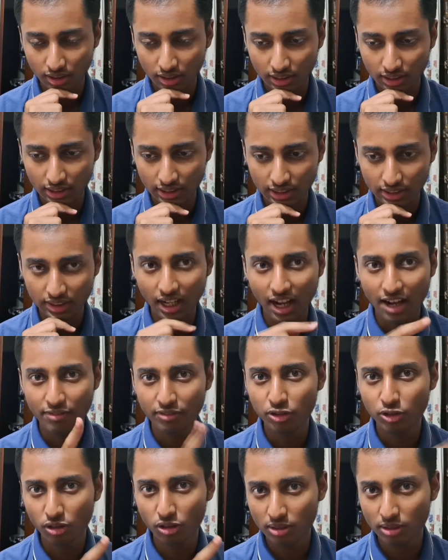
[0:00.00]
And I will
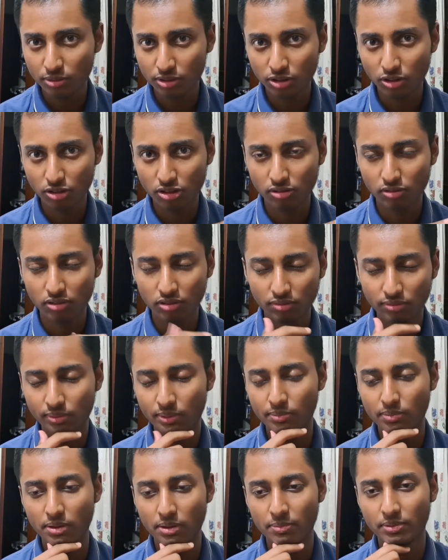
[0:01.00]
talk about the October November
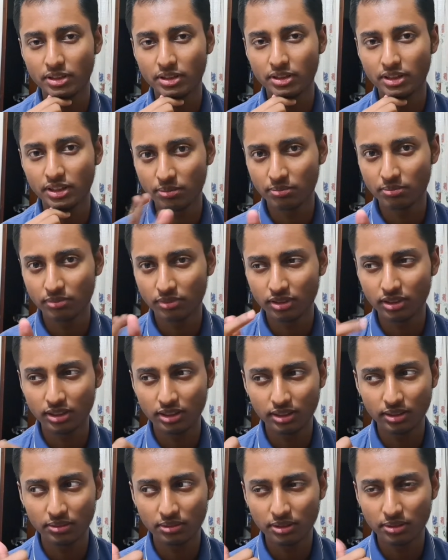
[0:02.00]
paper in
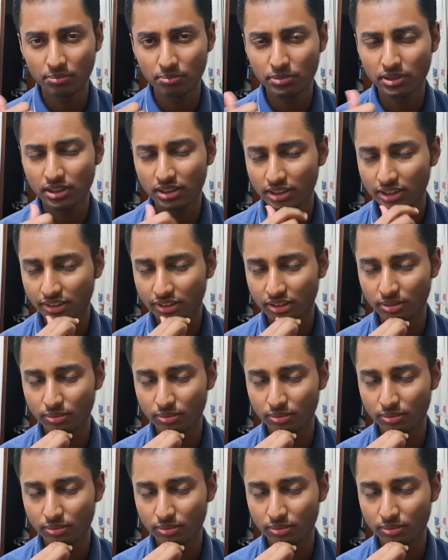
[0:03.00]
a bit later,